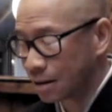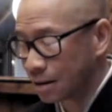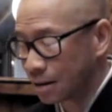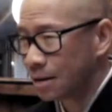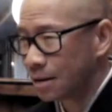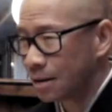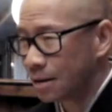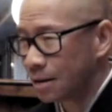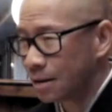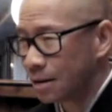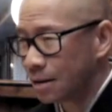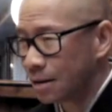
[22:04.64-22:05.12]
And
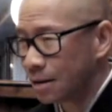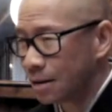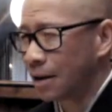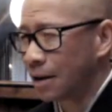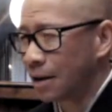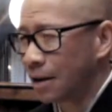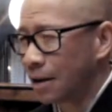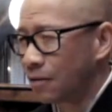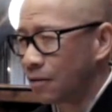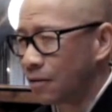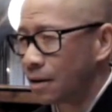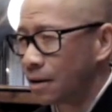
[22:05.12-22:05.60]
he
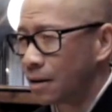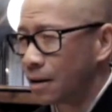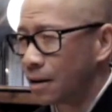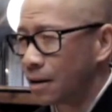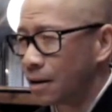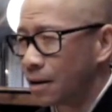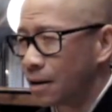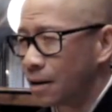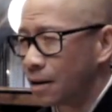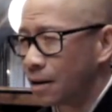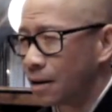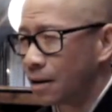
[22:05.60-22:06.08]
sat
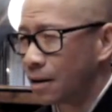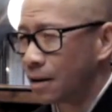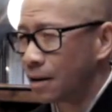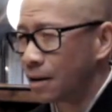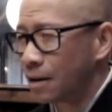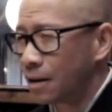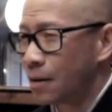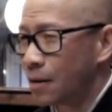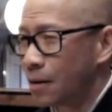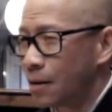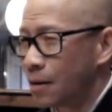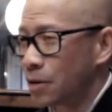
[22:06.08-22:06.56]
there,
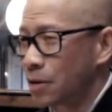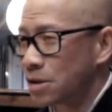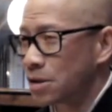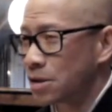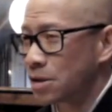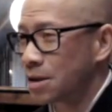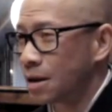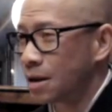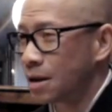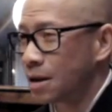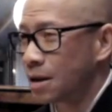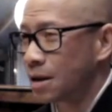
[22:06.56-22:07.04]
and
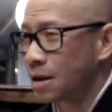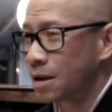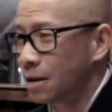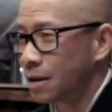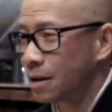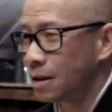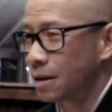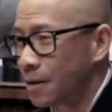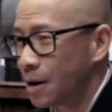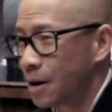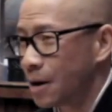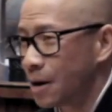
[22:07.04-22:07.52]

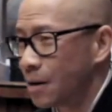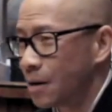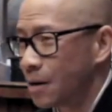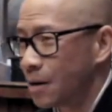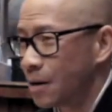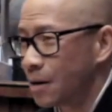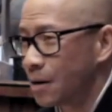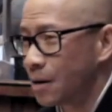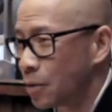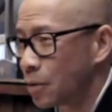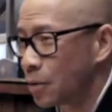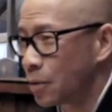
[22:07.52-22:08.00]

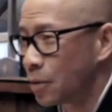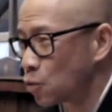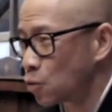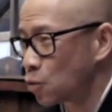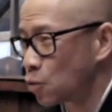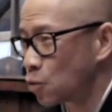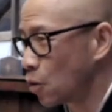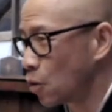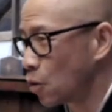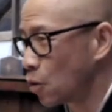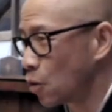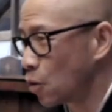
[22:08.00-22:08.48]
Prince
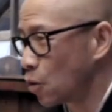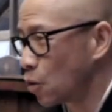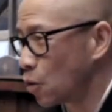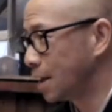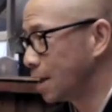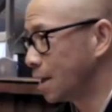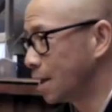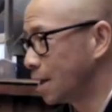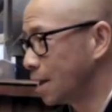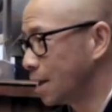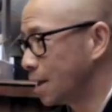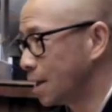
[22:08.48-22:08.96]

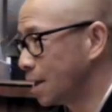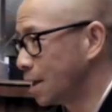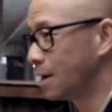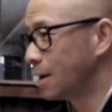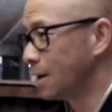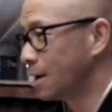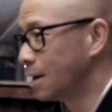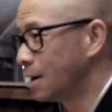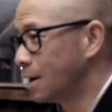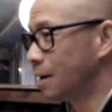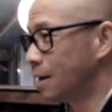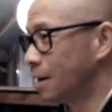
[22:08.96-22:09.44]

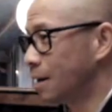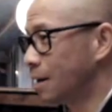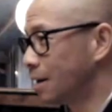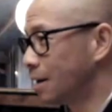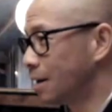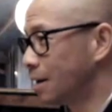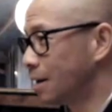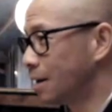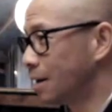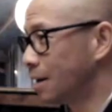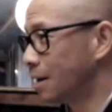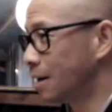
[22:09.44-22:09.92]

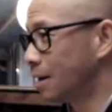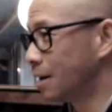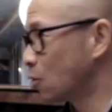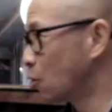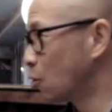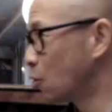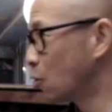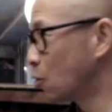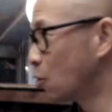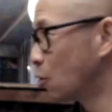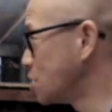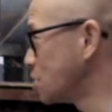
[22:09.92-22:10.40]
Rory,
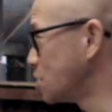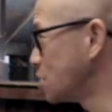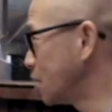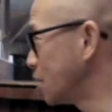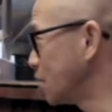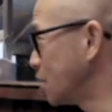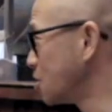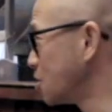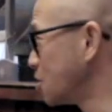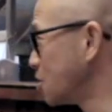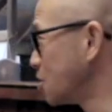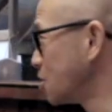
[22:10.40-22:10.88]

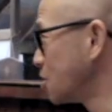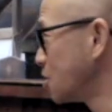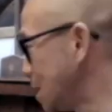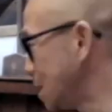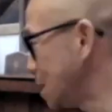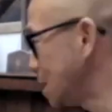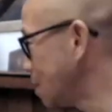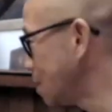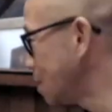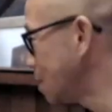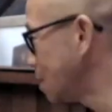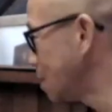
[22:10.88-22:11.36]
on
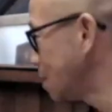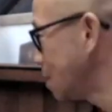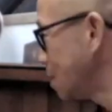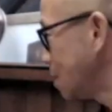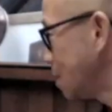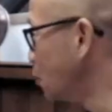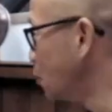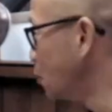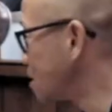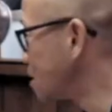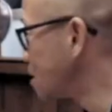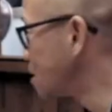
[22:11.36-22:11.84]
his
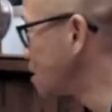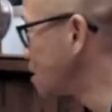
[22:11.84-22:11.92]
horse, he